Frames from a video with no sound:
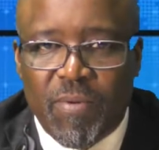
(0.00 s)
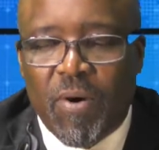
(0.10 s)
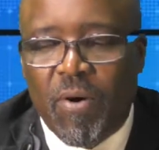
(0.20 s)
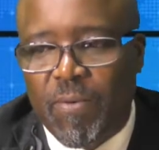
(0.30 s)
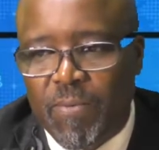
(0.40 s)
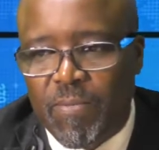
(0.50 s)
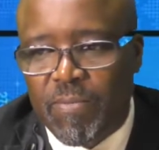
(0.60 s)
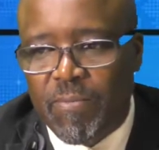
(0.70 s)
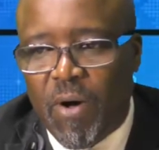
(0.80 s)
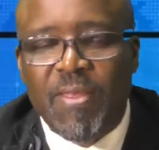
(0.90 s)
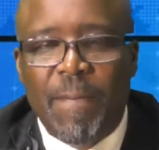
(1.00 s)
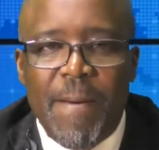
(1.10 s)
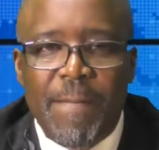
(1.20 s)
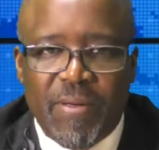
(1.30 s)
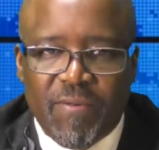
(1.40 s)
or all the
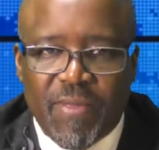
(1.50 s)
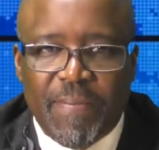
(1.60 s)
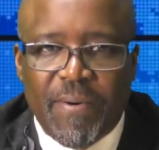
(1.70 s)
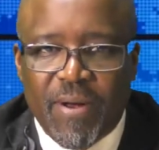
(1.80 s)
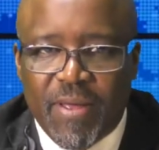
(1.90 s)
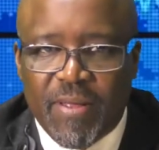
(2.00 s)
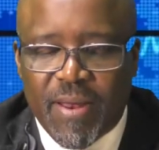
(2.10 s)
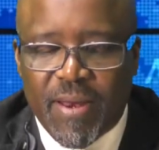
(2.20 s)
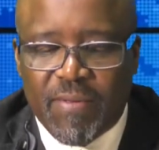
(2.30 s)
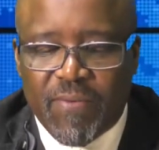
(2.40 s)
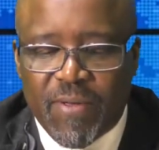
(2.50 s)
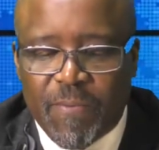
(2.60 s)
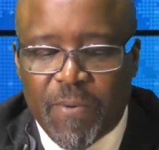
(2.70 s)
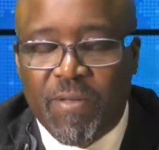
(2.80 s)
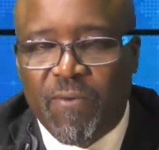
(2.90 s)
members of the body that is
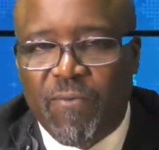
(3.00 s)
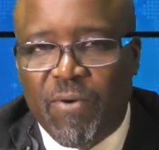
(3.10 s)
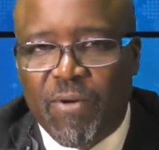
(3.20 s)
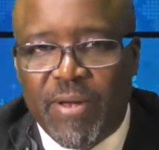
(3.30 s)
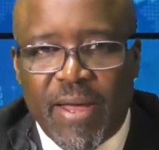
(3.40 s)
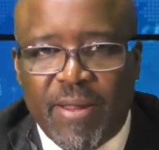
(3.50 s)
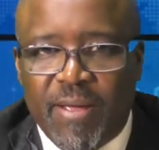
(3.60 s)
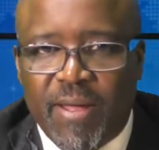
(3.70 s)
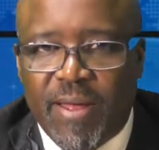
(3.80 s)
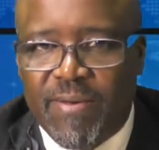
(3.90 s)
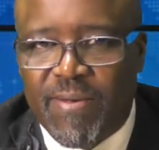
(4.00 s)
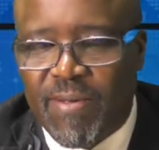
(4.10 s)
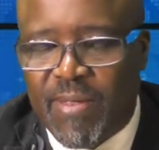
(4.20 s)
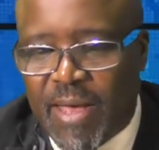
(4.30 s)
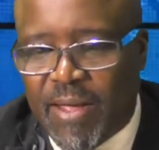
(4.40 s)
responsible for conducting elections
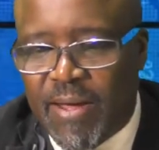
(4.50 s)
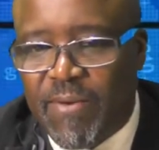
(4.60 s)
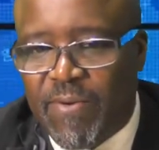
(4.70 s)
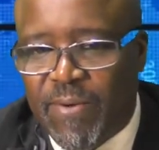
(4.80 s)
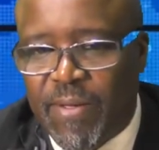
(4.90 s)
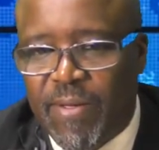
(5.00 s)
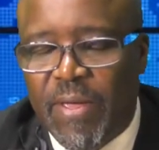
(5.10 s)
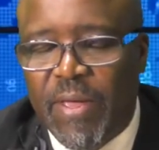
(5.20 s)
in that country